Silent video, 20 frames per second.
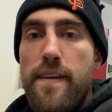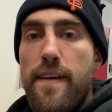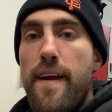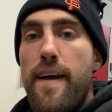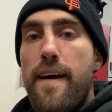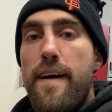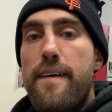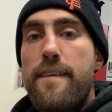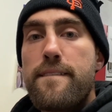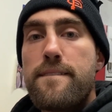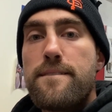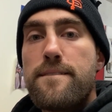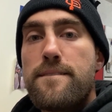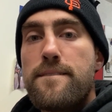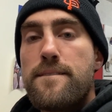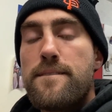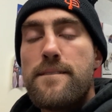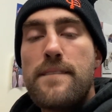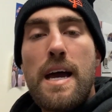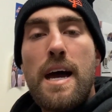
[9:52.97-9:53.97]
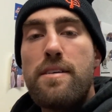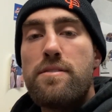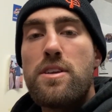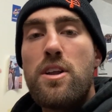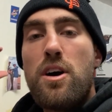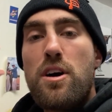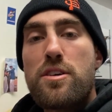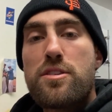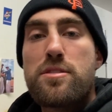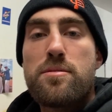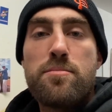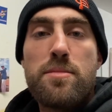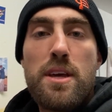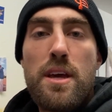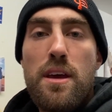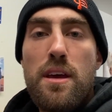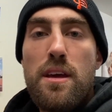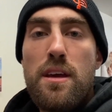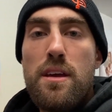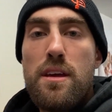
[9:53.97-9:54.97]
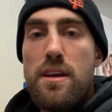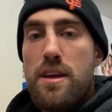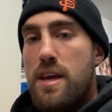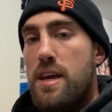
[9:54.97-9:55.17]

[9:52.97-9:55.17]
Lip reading: yeah, have an awesome day.